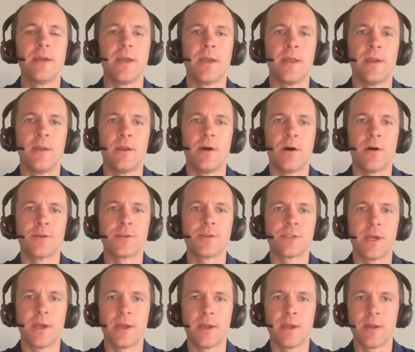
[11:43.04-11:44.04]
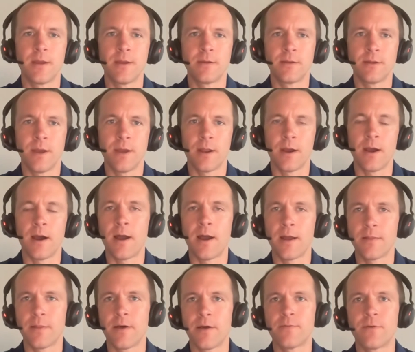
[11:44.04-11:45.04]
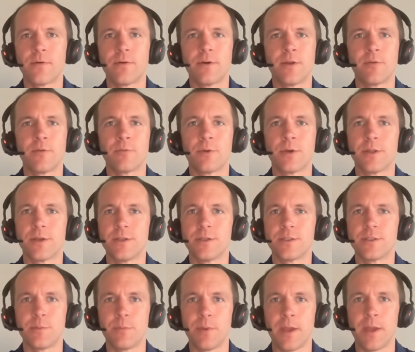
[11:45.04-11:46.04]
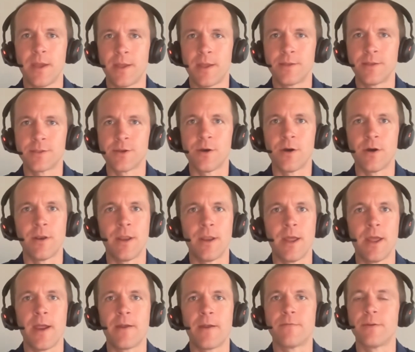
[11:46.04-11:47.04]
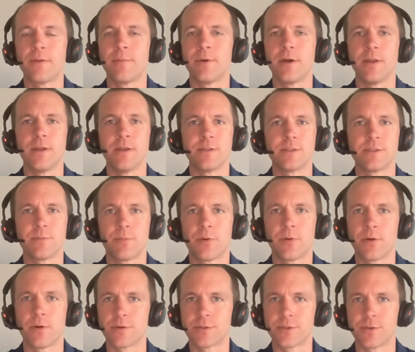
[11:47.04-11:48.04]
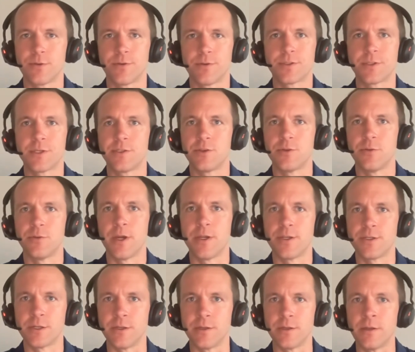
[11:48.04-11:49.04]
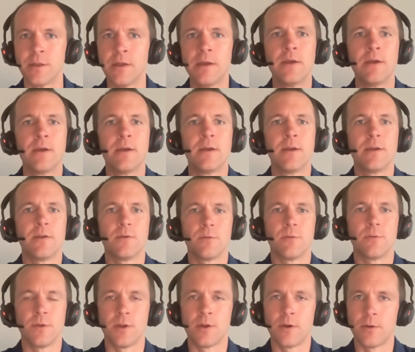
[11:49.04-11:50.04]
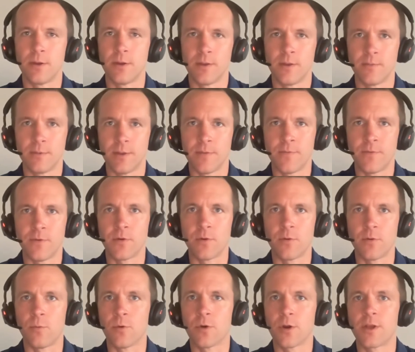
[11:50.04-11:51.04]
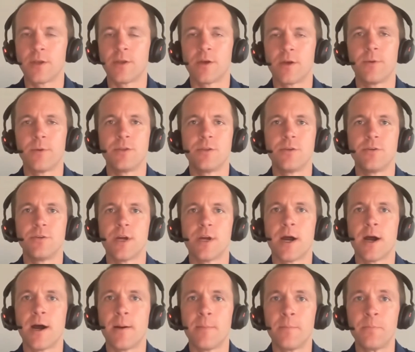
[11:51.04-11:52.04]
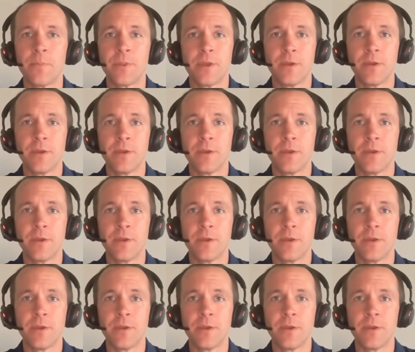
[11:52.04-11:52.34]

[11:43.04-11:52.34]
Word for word: And I'll say at a high level, it really just depends on everybody's personal situation. You know, if, if you're working W 2 job,